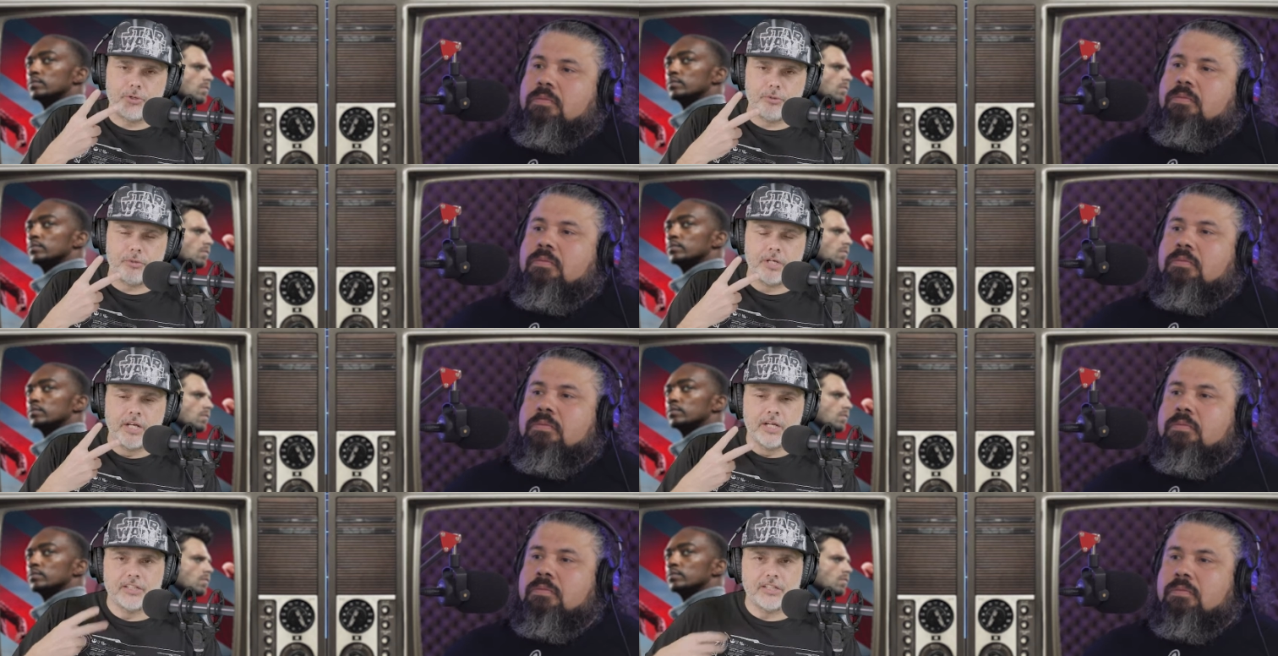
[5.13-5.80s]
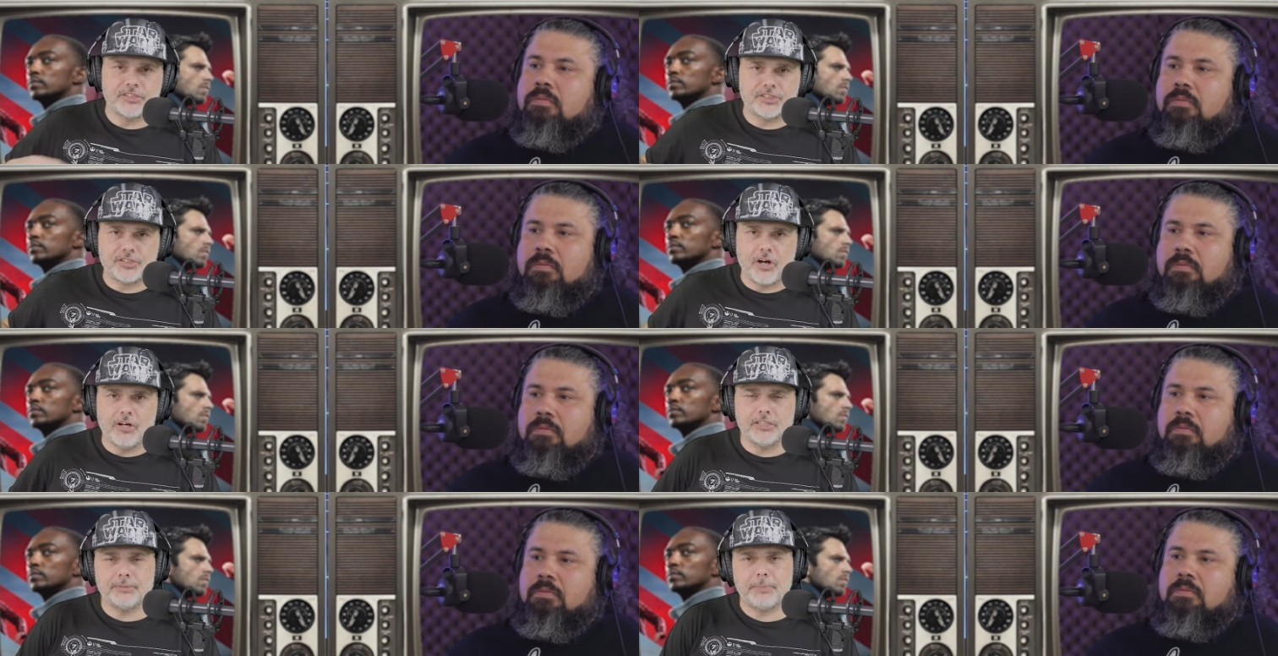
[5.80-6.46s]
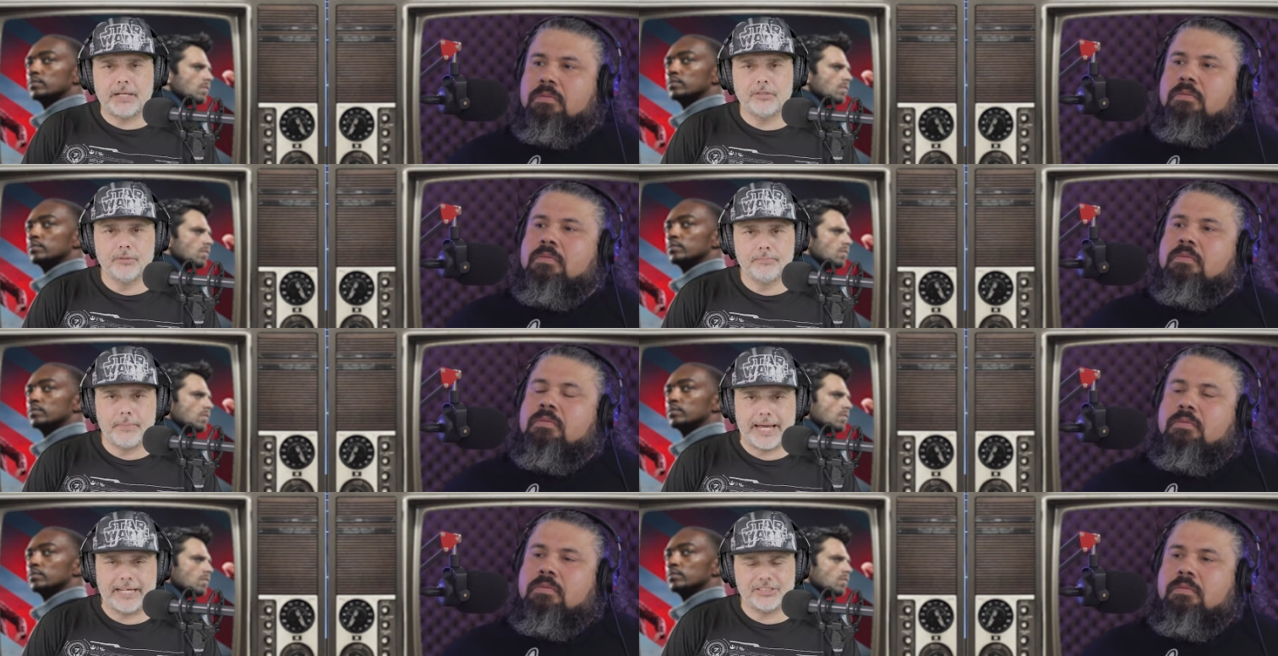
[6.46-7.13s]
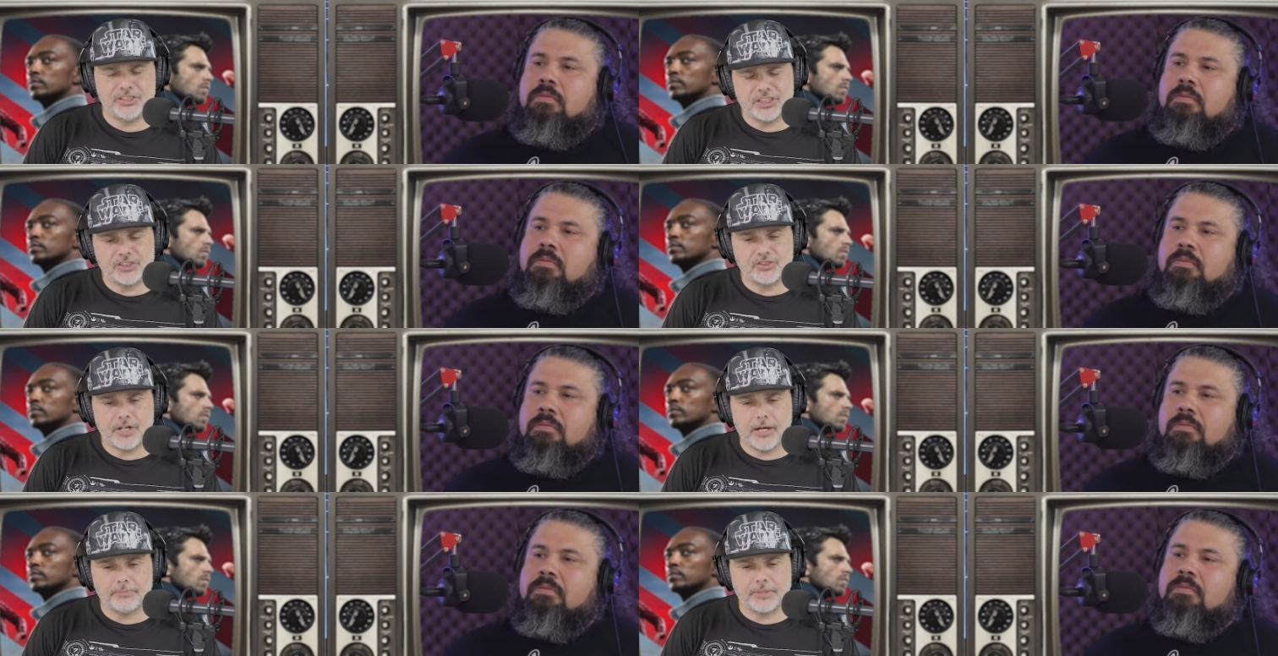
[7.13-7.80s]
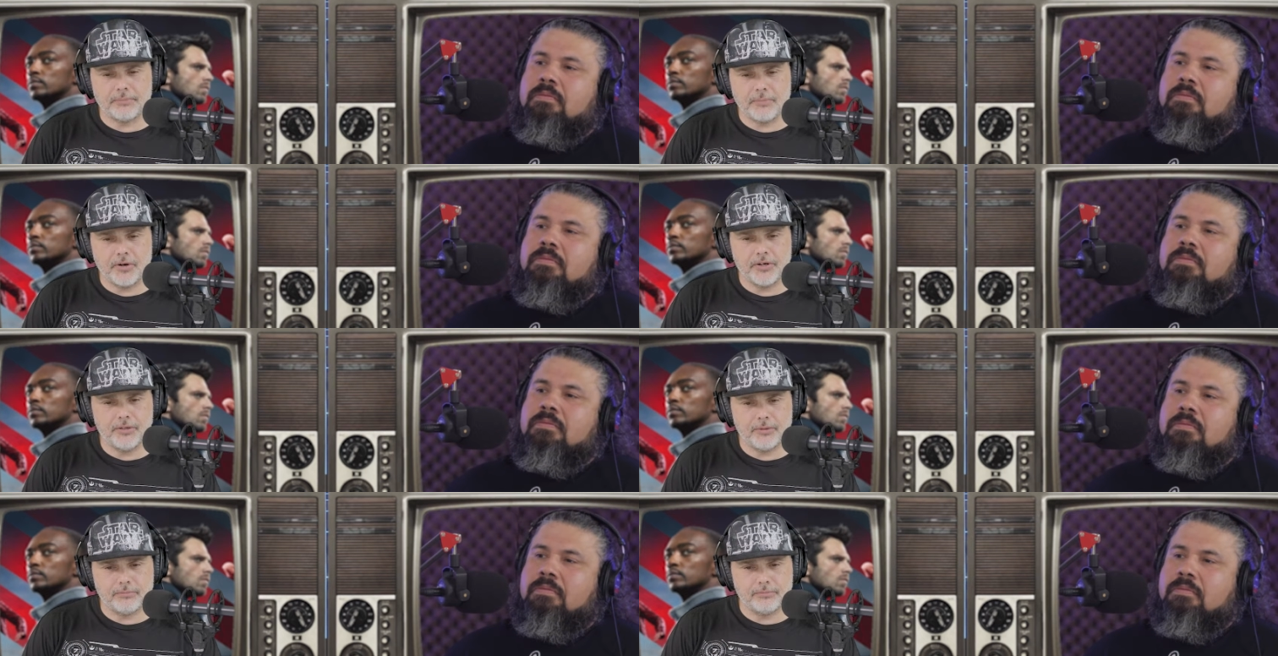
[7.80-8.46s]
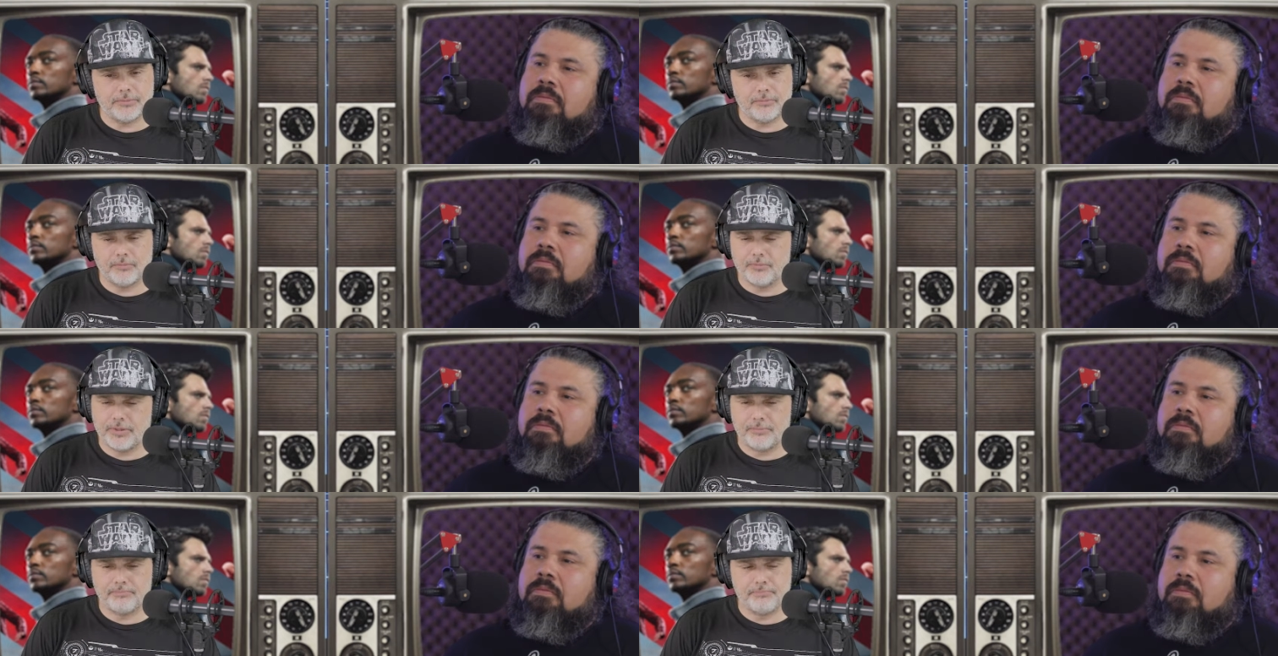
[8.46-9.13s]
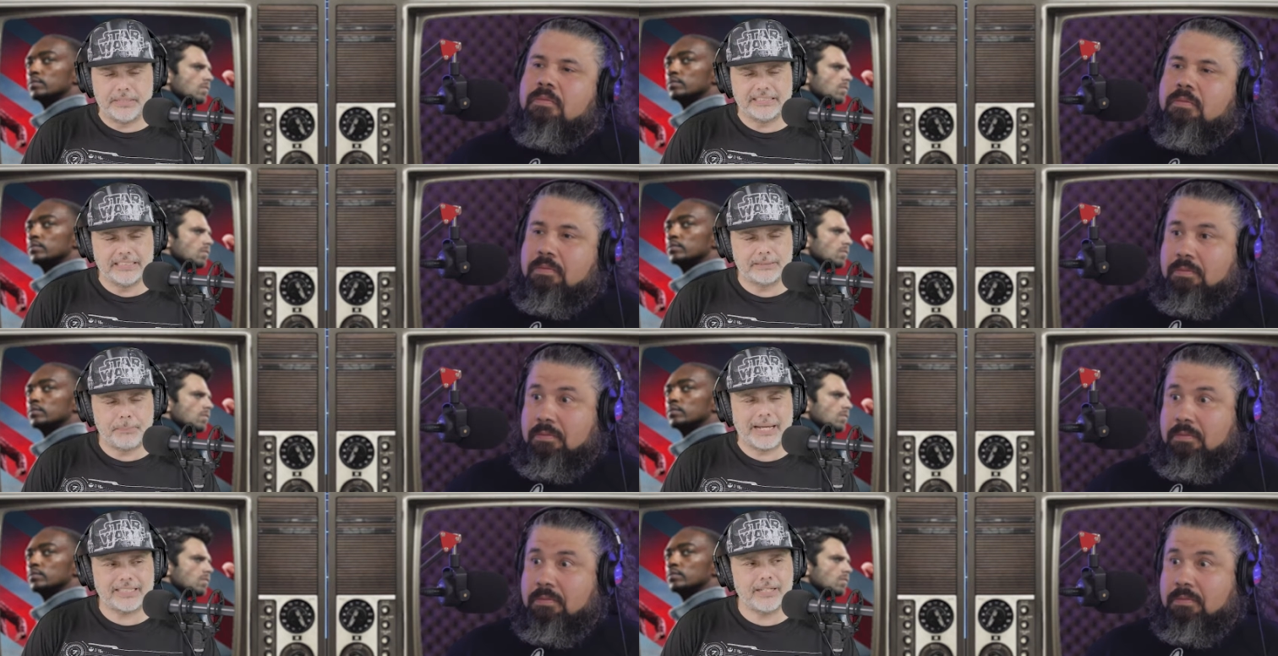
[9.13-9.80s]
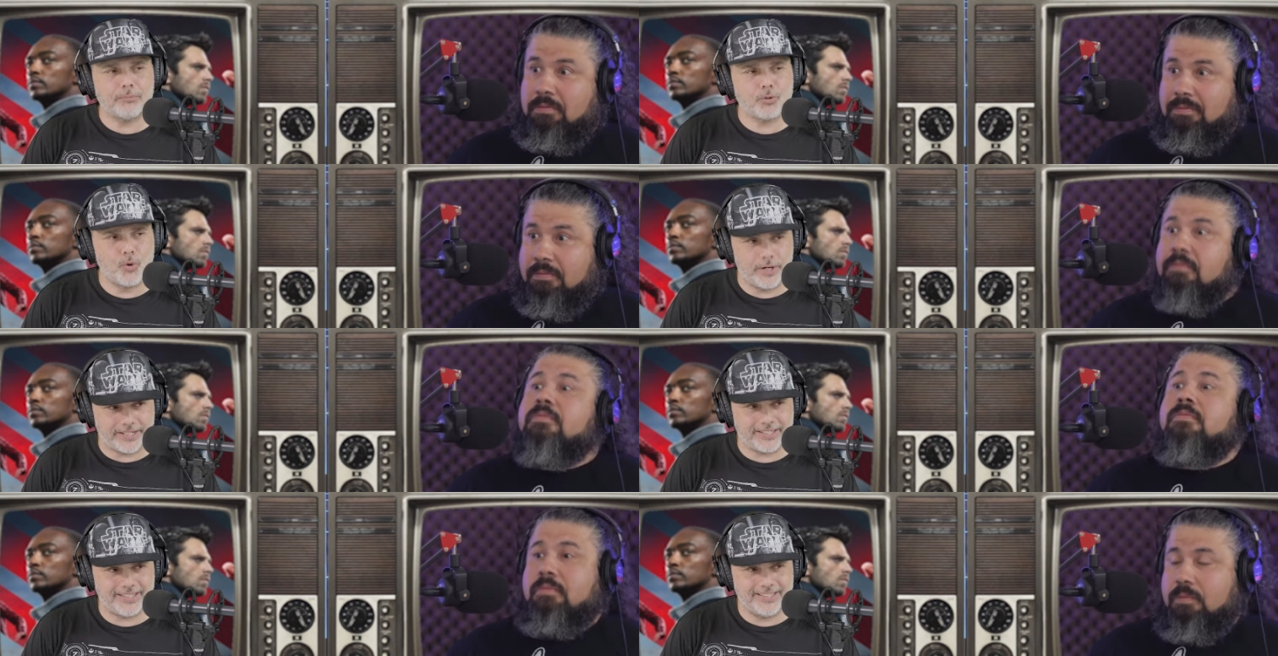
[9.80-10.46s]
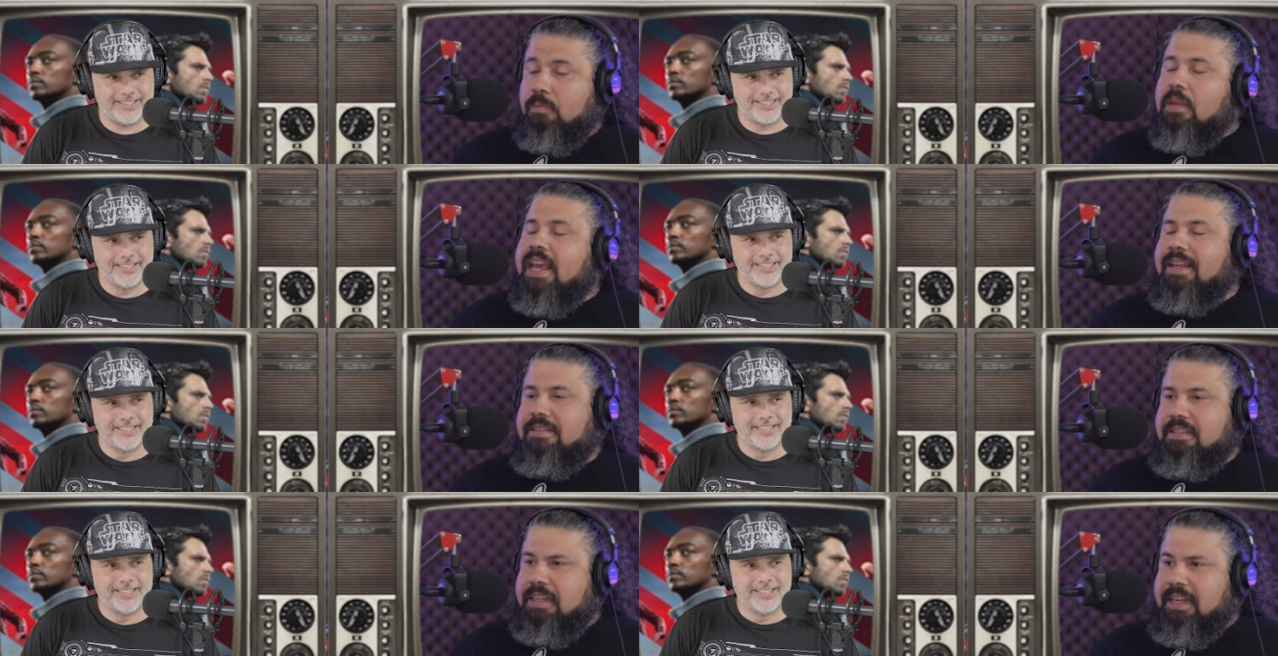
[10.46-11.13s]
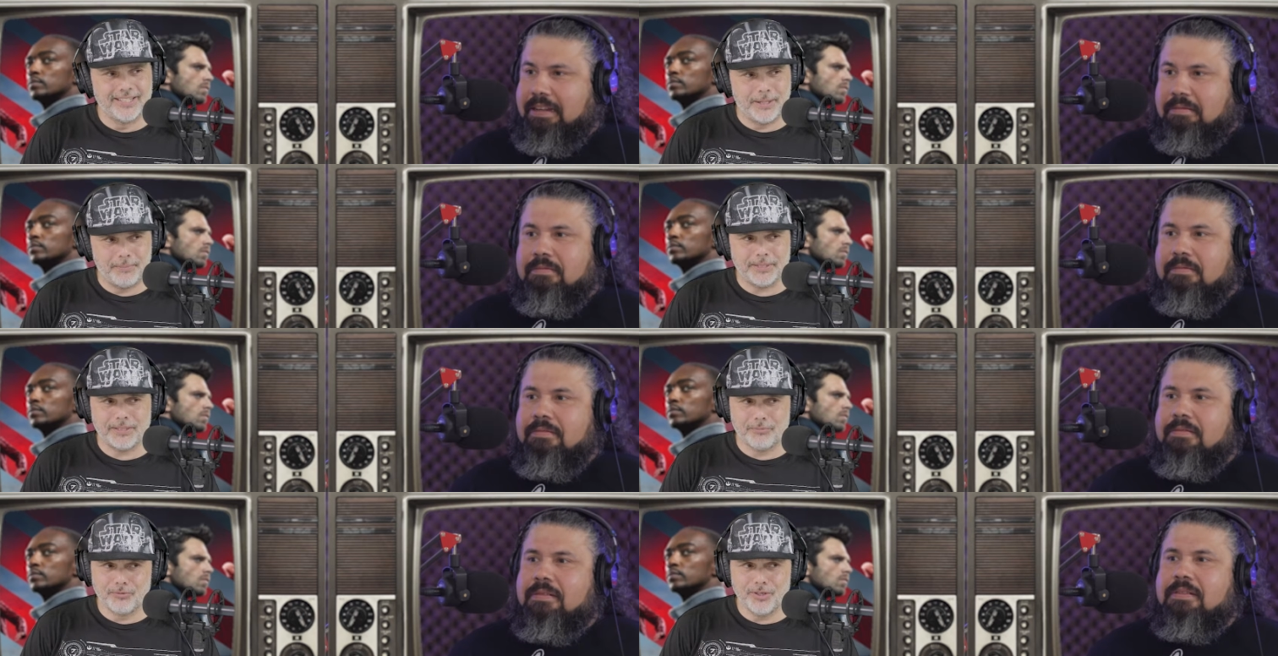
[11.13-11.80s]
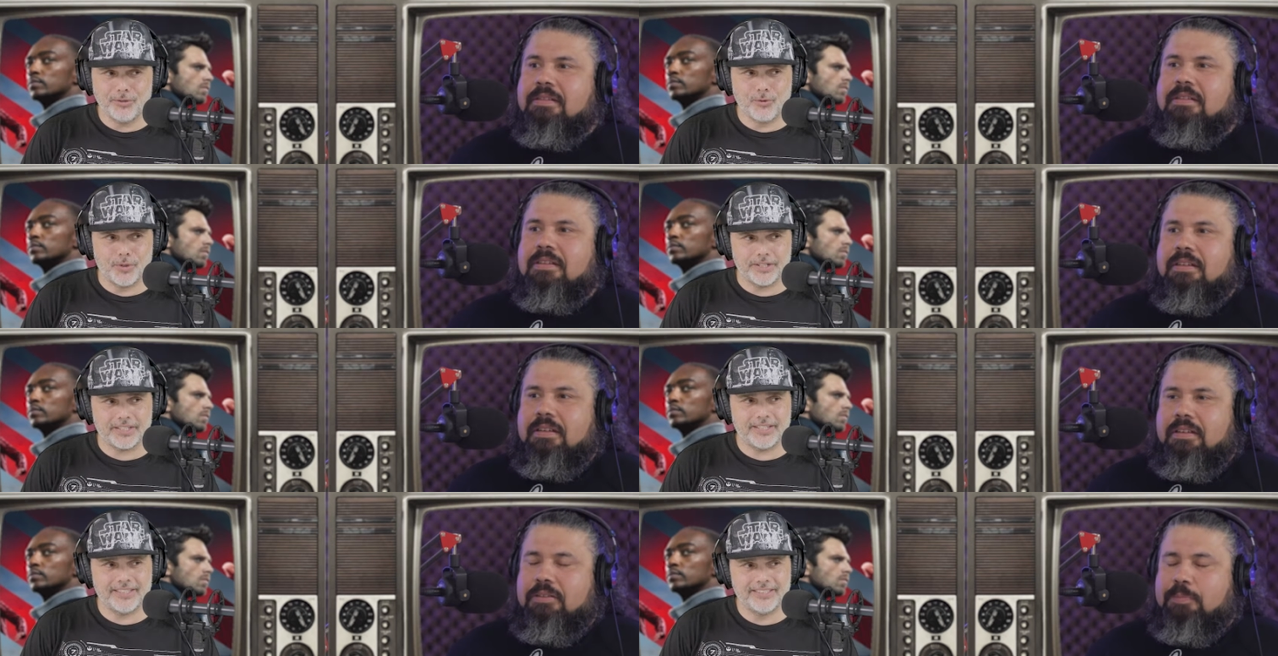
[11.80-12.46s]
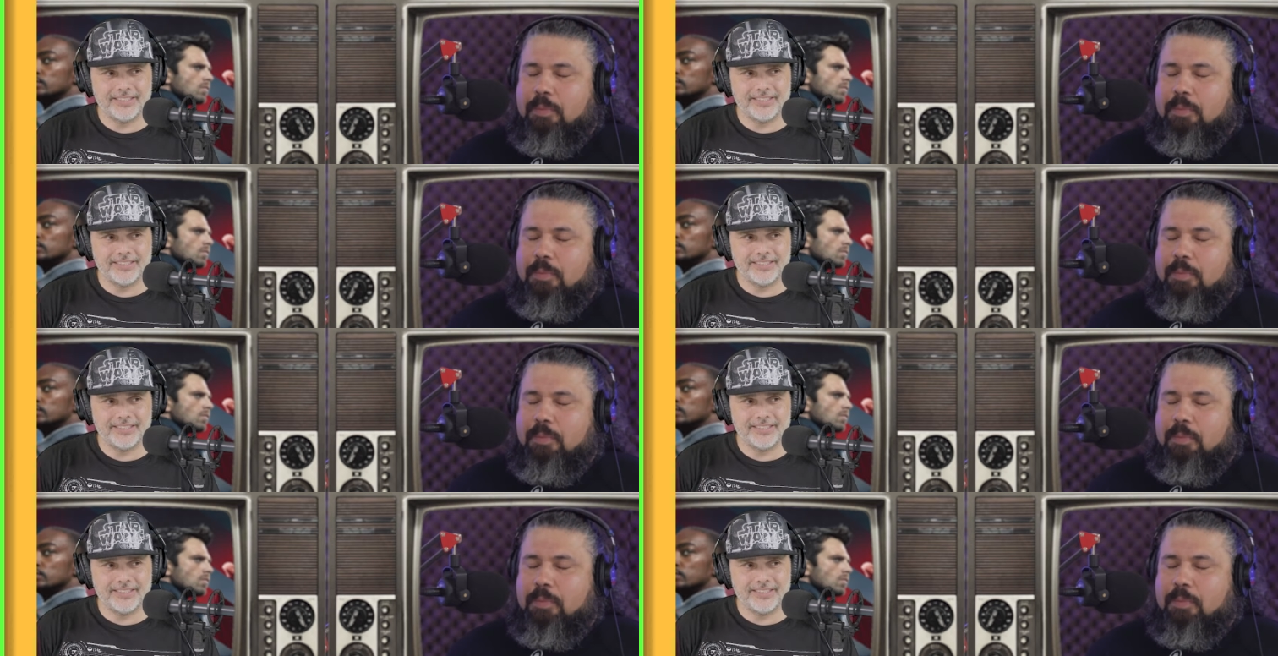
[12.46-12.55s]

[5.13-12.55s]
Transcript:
Speaker 1: 2, The Star Spangled Man, just dropped, and Mario, business picked up quick. It did. It picked up real quick.